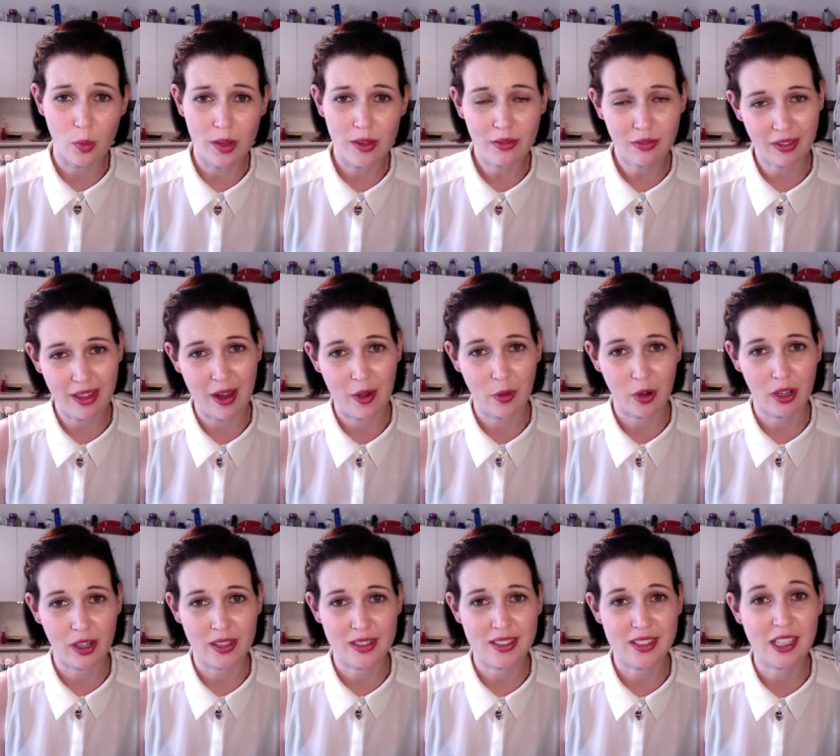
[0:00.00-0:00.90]
wheat
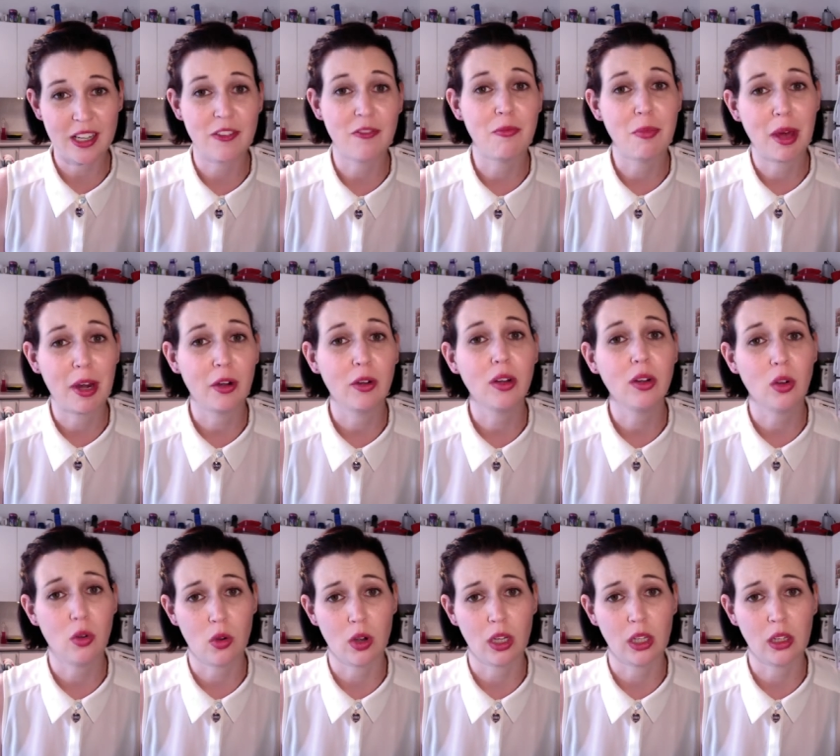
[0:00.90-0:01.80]
flour instead of butter and
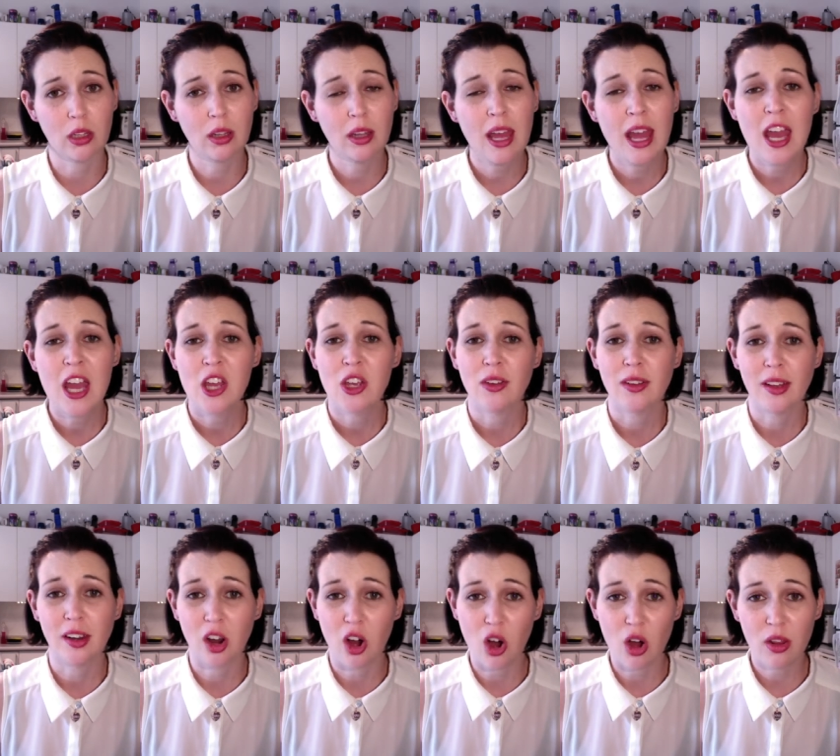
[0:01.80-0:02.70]
oil. You
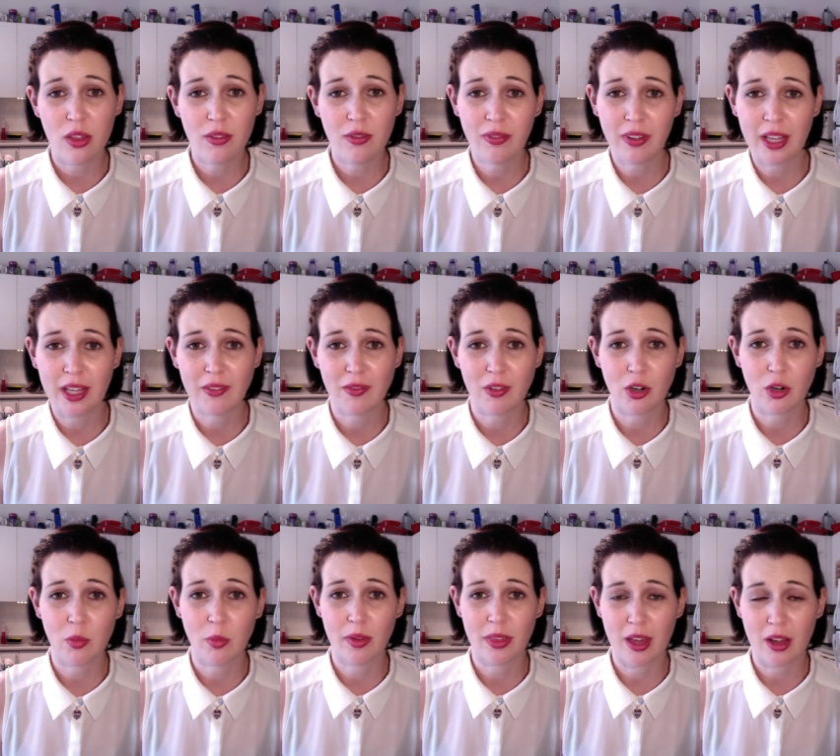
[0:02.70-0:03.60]
get all the
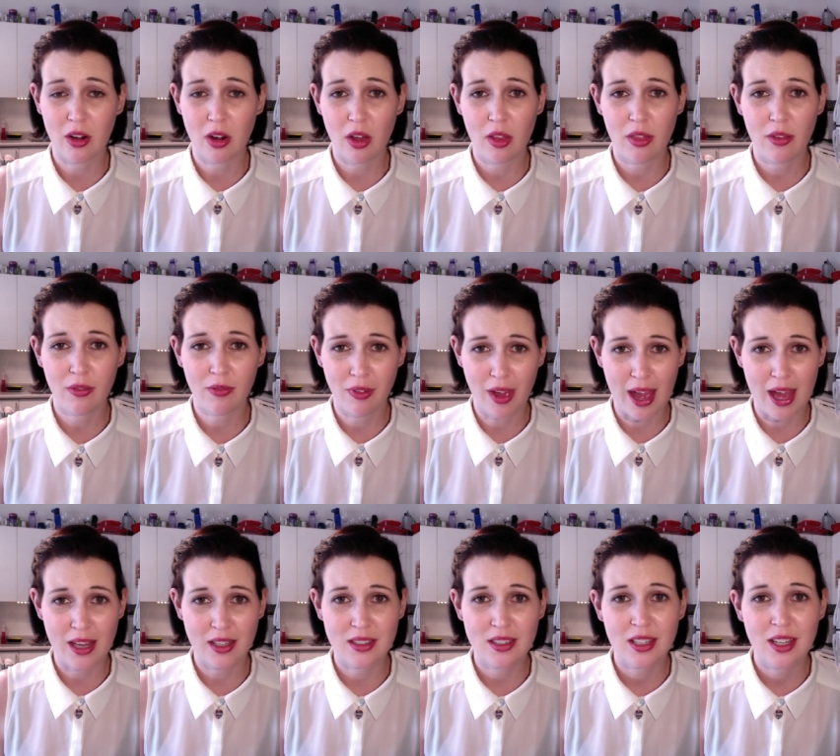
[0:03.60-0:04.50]
flavor without all the
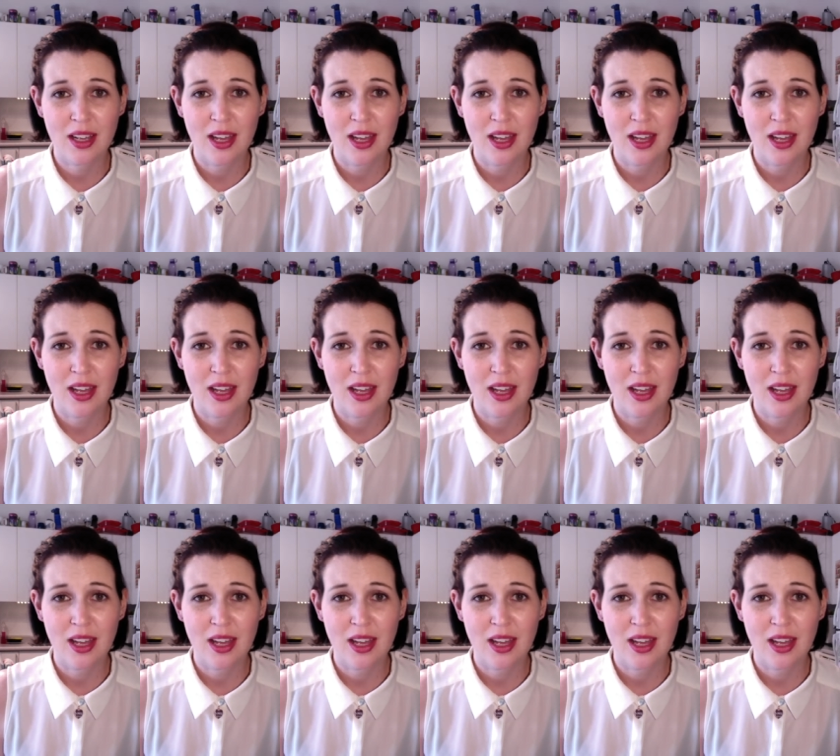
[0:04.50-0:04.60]
fat.